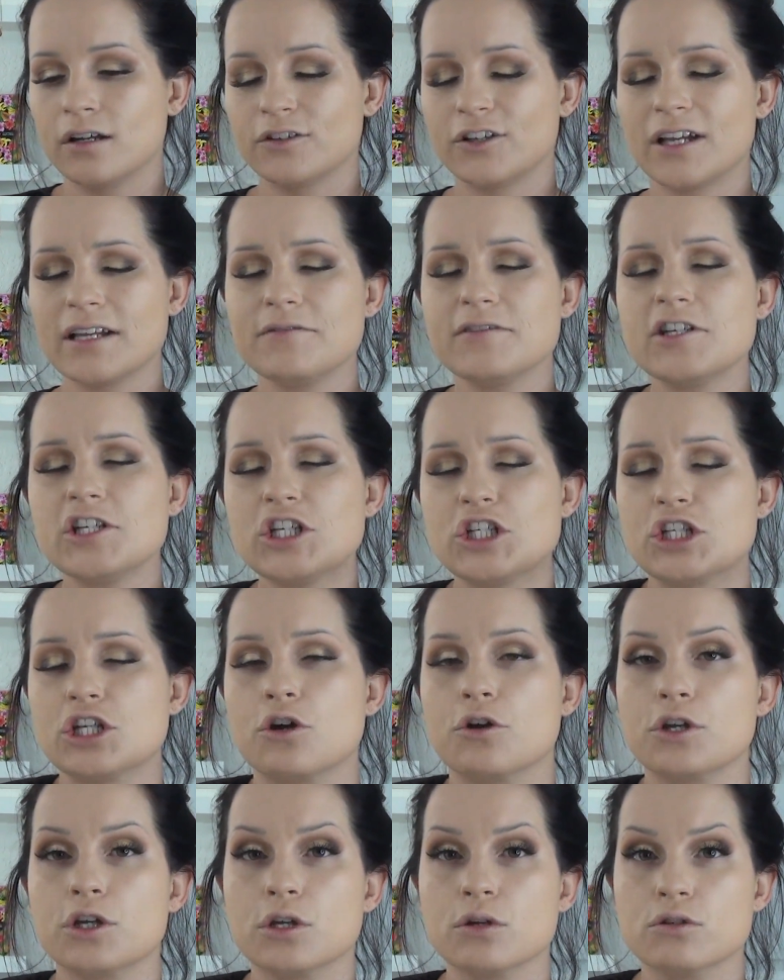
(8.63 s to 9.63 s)
Not even to
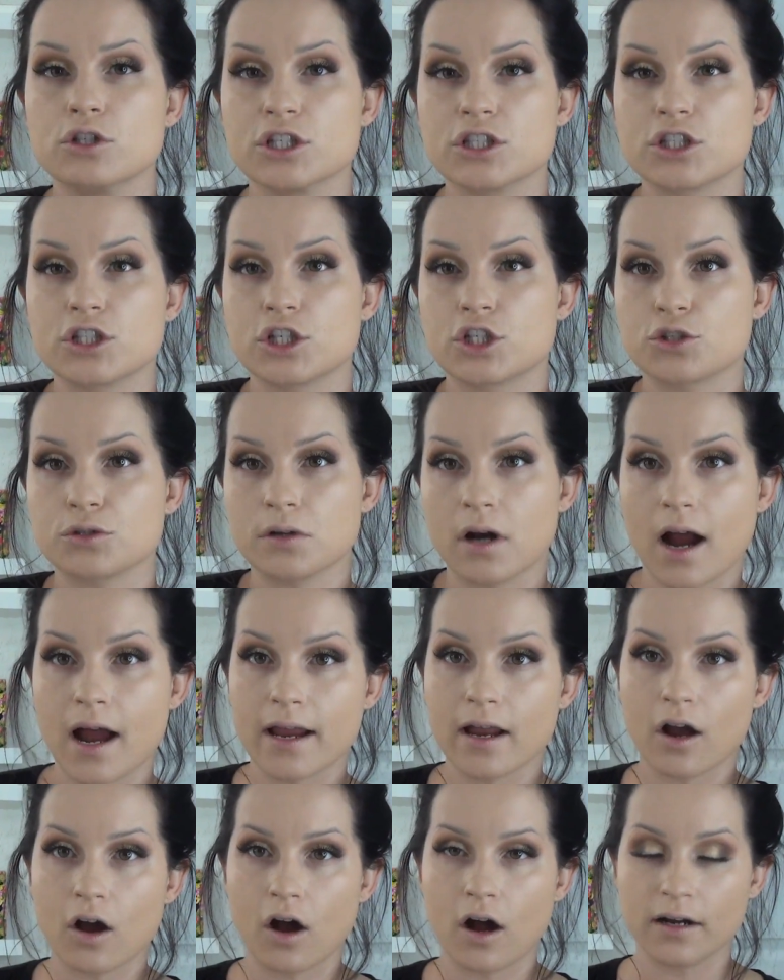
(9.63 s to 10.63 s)
show you, just to
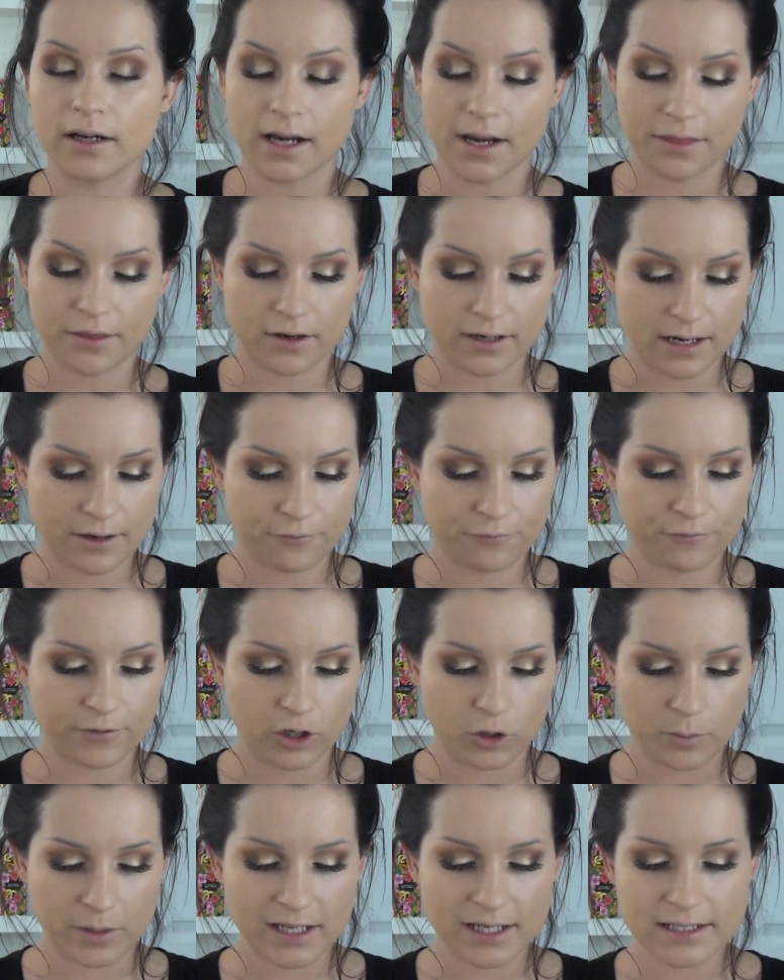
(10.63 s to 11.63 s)
try on. I thought I'd
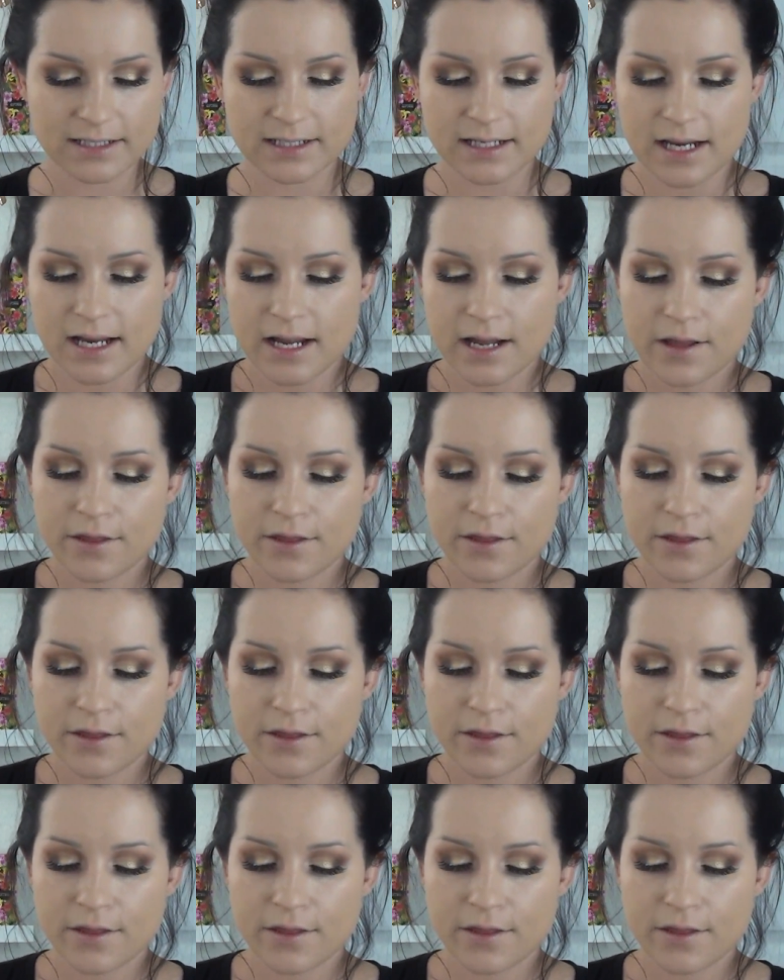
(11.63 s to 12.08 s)
film it.